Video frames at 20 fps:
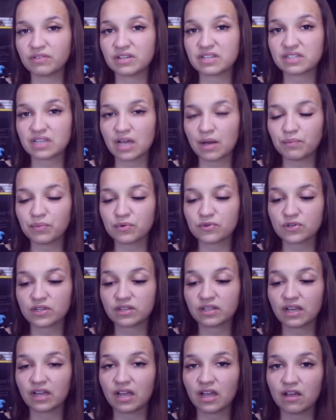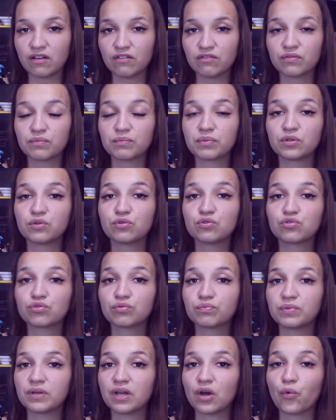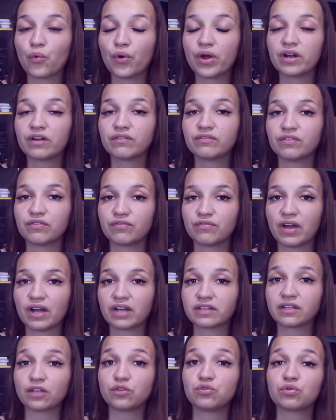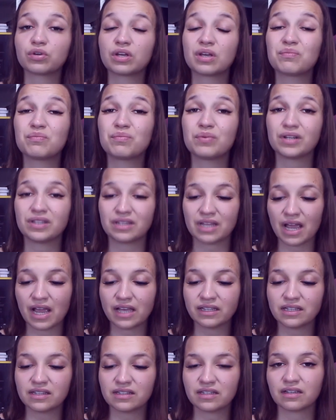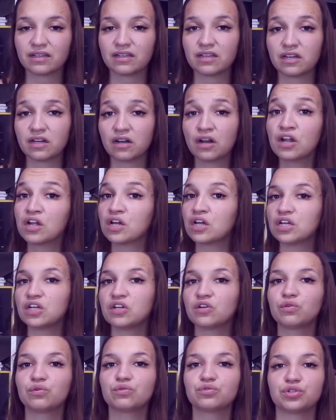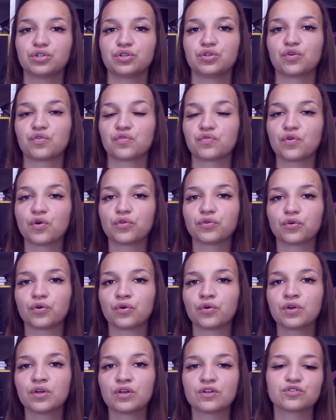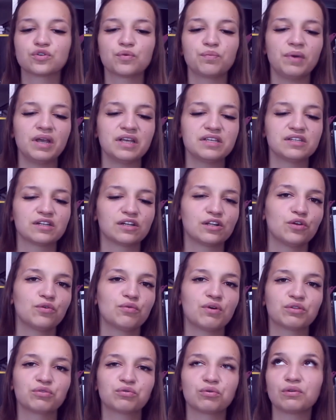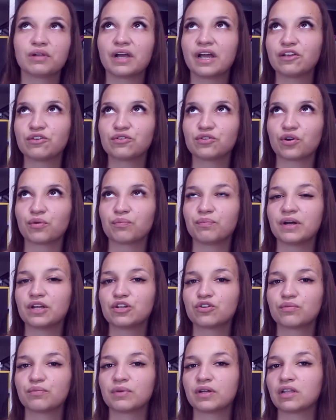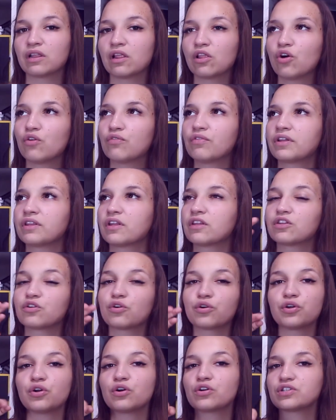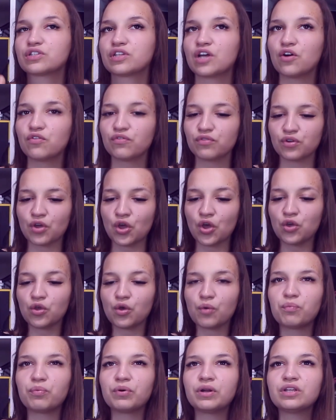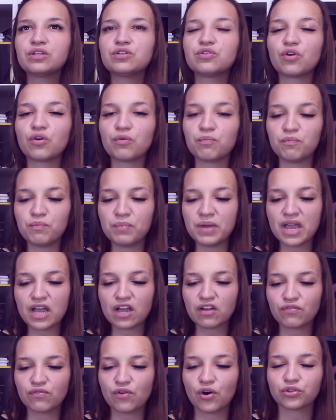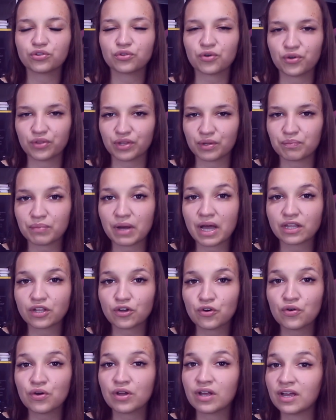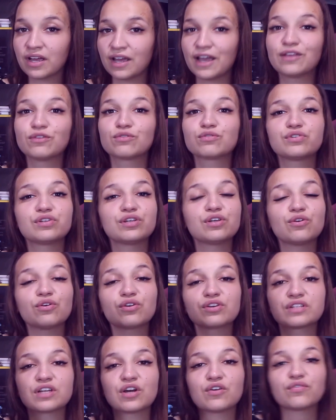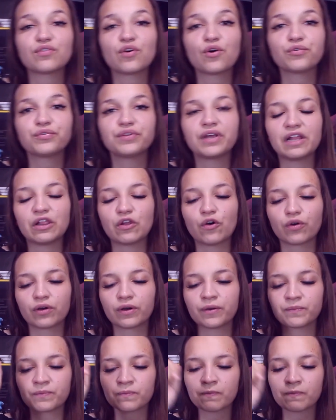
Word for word: the samples that I have but you should be aware of the fact that you can print anything here including your photo so basically you want to lay in your bedroom and love and adore yourself you print your big photo on the panel and you see yourself all day long